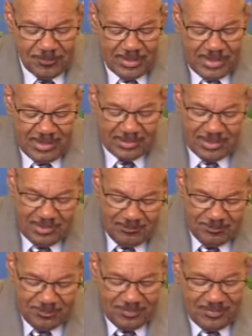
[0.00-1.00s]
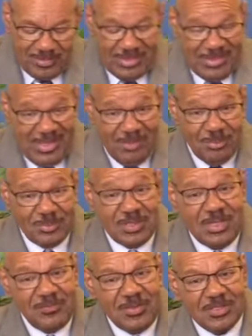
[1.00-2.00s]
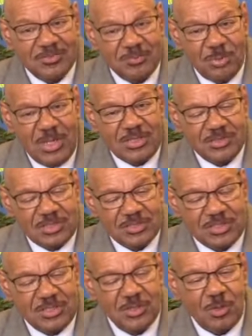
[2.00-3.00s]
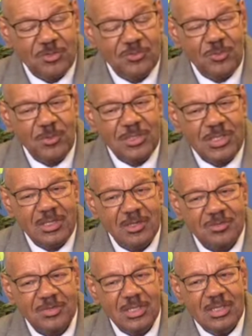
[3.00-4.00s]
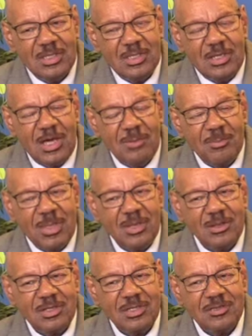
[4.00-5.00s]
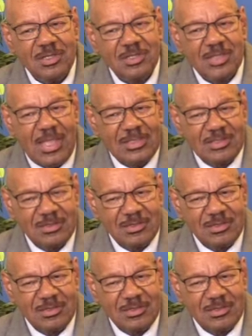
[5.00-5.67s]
and I believe his presidency, those 4 years, America did not